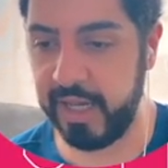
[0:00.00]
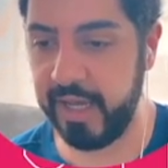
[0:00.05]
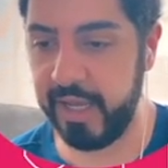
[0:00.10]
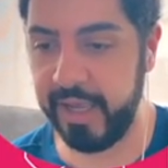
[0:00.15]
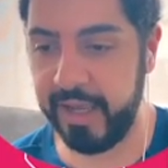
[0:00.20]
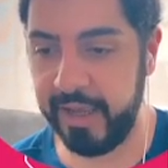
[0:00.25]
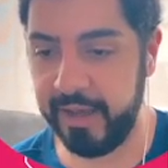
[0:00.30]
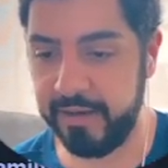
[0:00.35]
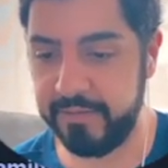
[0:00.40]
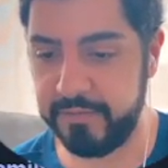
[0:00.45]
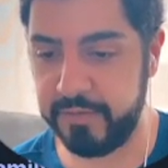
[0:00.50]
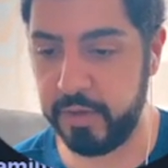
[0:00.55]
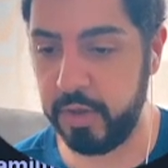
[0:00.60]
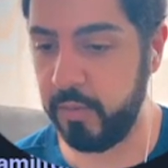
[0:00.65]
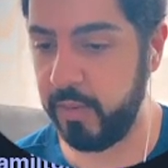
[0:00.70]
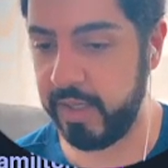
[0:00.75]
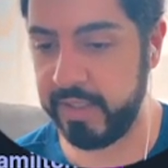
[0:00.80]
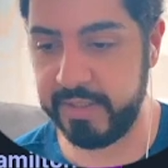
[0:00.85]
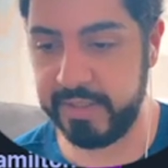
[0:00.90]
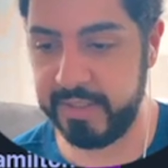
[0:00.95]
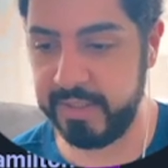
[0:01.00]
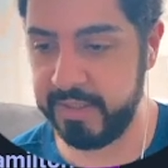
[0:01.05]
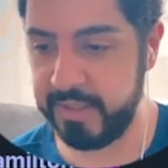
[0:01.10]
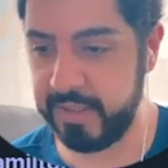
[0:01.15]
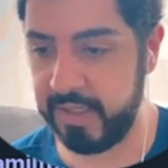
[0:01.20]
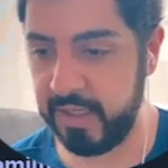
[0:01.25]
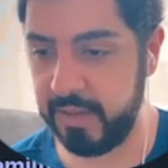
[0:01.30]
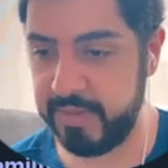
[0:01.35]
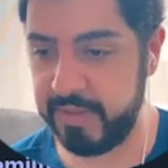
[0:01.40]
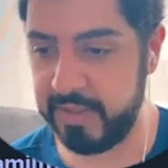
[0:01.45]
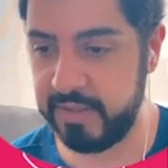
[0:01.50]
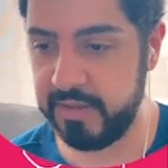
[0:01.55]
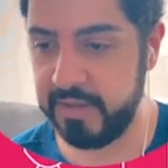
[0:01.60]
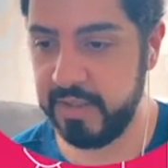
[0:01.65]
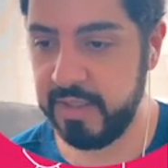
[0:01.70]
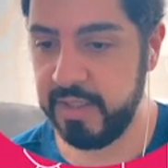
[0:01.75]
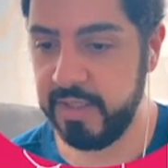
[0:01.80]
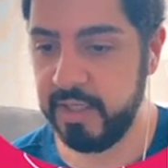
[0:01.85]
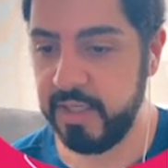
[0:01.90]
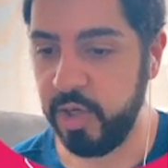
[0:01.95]
I have no idea. I mean,
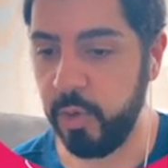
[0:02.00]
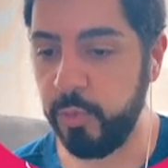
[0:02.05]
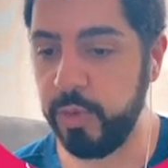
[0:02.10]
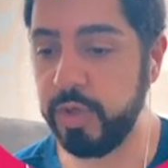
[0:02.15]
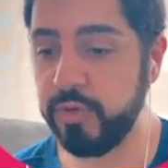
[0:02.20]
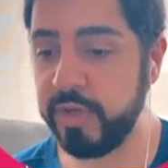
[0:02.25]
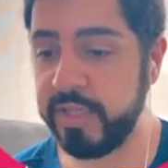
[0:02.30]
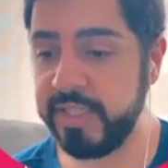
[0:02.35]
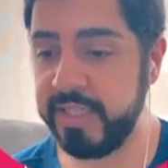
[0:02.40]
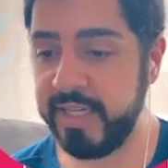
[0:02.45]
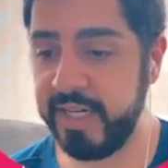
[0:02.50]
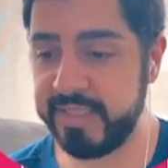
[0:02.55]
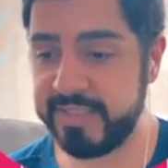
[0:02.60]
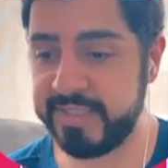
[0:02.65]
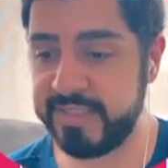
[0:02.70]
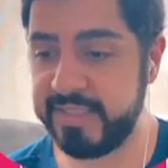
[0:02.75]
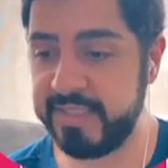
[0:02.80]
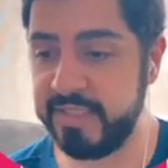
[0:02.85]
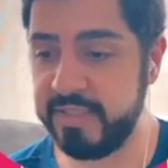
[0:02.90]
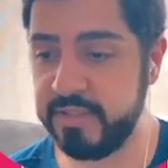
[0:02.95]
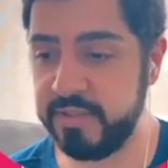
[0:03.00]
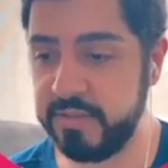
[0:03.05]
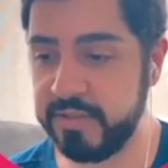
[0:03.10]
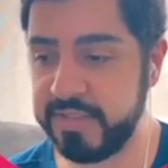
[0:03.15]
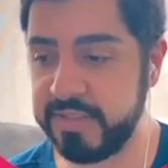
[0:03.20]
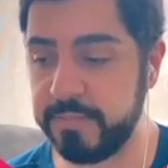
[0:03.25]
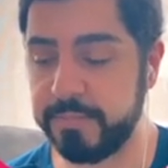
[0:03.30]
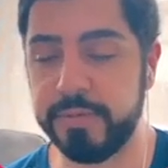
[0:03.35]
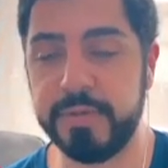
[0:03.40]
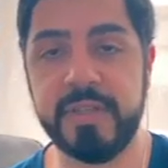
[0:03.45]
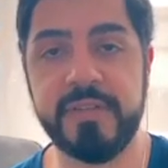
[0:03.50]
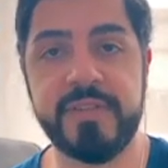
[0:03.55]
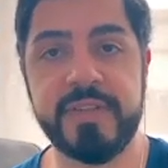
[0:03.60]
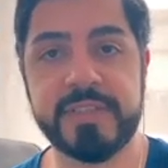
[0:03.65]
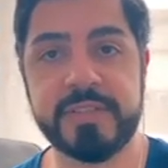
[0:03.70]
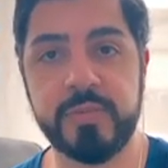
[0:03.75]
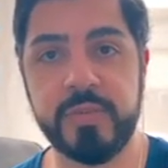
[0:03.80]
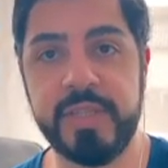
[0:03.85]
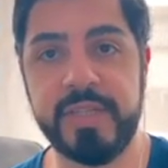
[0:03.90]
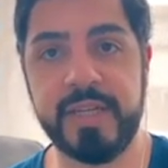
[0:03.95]
we already got steals the
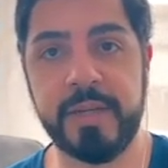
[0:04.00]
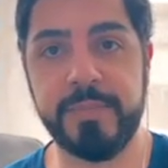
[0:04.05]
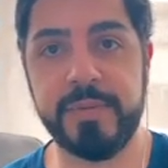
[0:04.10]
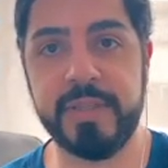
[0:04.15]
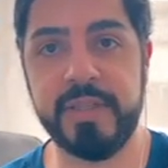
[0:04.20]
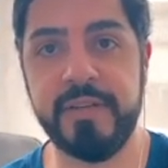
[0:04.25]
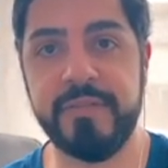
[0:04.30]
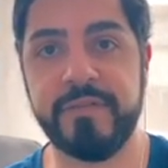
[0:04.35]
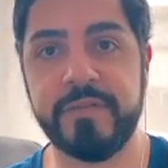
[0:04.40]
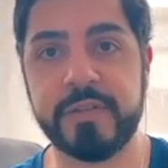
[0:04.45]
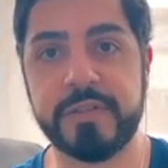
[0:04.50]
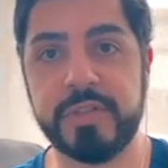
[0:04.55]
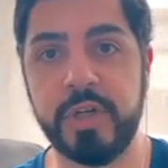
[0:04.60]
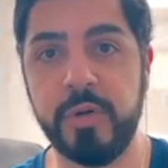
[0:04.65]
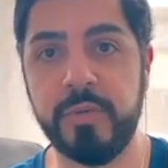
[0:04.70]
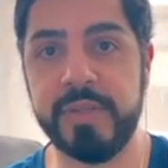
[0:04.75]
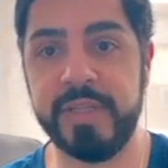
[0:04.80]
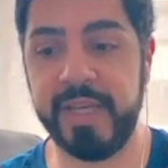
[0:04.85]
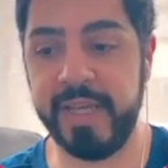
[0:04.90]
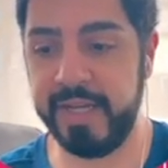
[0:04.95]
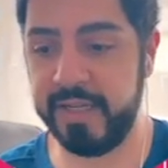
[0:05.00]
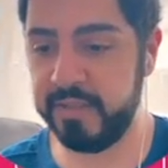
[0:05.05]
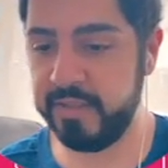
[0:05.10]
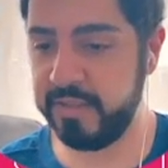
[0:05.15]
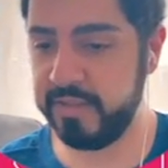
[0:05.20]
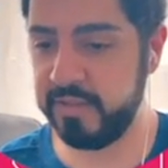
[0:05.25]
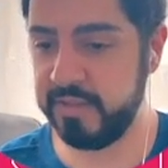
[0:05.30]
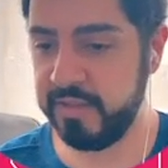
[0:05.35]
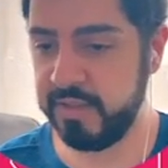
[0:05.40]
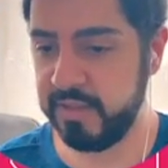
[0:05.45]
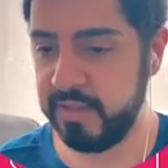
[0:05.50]
previous week, I believe, for Tony Allen.